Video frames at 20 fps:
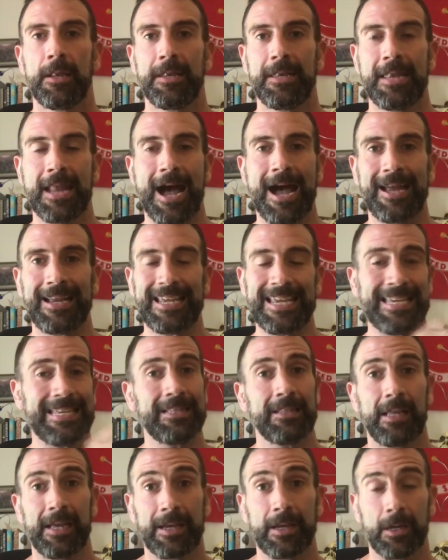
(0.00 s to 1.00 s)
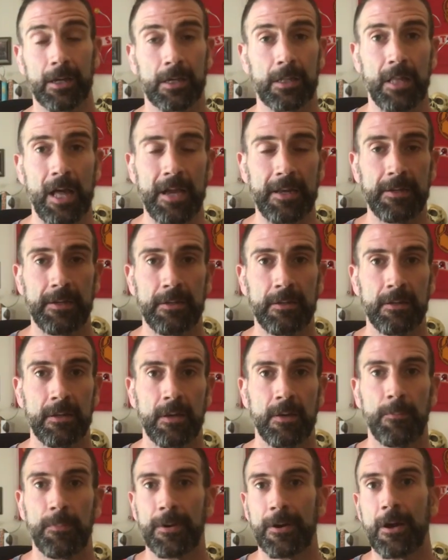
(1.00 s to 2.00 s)
not eat like a glutton,
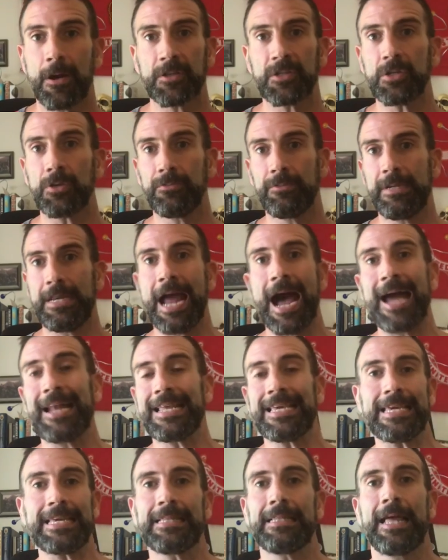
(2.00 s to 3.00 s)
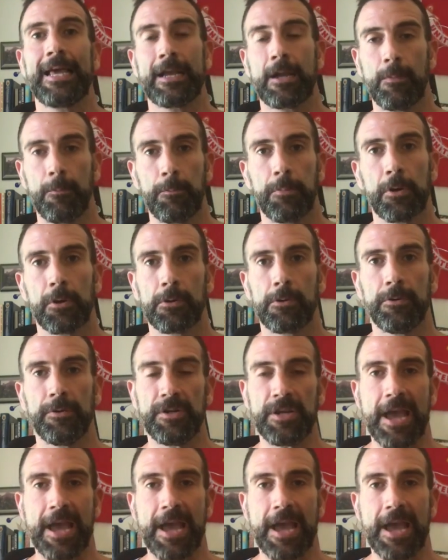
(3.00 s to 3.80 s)
but also not eat like a bird.